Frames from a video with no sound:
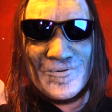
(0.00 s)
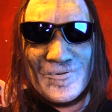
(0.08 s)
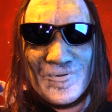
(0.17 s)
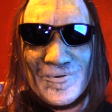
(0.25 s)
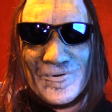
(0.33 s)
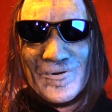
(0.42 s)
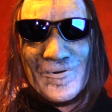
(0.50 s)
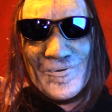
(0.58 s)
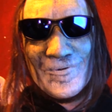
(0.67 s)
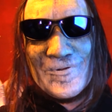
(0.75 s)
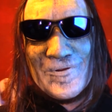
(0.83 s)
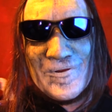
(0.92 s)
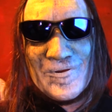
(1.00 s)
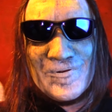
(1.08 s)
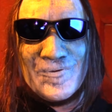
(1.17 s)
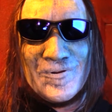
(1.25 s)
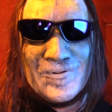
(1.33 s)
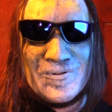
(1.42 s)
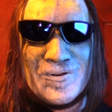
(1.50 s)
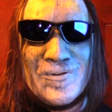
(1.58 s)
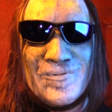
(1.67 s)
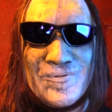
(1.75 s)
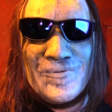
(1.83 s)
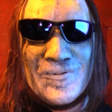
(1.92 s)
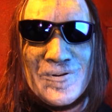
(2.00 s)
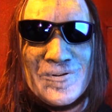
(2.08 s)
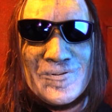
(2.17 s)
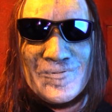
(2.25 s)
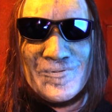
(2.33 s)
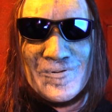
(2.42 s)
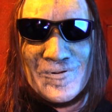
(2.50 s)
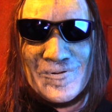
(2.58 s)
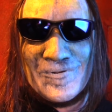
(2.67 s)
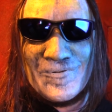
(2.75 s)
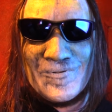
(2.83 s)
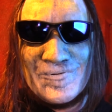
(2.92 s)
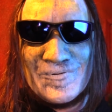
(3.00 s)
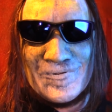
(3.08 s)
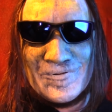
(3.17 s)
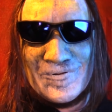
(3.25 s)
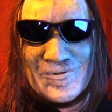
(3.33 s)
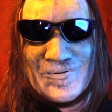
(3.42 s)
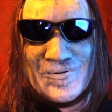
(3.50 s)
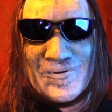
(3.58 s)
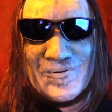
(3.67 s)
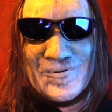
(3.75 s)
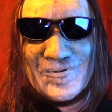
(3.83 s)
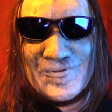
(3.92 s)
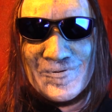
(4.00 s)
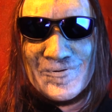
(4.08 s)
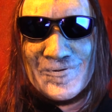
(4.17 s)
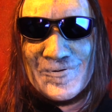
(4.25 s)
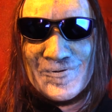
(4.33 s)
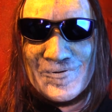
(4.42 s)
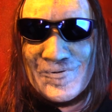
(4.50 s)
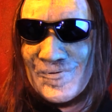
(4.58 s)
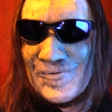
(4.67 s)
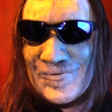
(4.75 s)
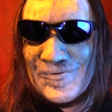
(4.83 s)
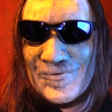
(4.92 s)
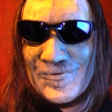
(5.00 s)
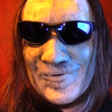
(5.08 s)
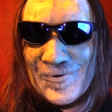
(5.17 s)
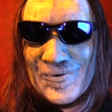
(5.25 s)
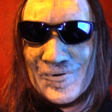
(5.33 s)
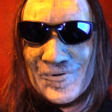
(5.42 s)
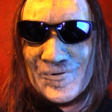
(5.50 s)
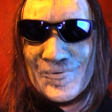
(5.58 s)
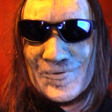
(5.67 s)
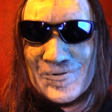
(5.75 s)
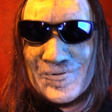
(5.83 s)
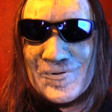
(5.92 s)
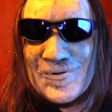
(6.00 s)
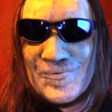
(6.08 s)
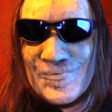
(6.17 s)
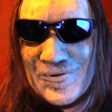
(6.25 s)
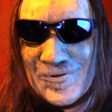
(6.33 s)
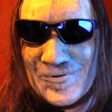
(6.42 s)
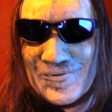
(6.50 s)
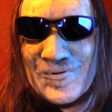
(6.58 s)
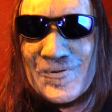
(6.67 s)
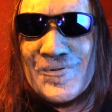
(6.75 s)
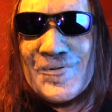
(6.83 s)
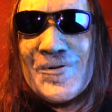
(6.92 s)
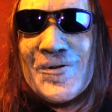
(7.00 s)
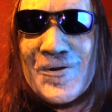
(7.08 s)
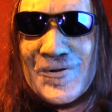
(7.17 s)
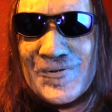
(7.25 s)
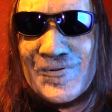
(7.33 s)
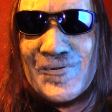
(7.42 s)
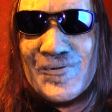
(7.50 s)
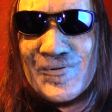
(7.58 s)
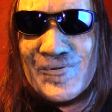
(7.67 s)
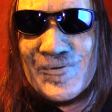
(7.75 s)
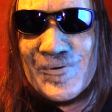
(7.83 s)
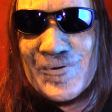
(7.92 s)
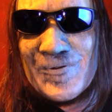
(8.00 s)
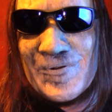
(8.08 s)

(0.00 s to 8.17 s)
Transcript: So I only had 5 days to get there, and I think I did it in 4 because I made it there the night of the 4th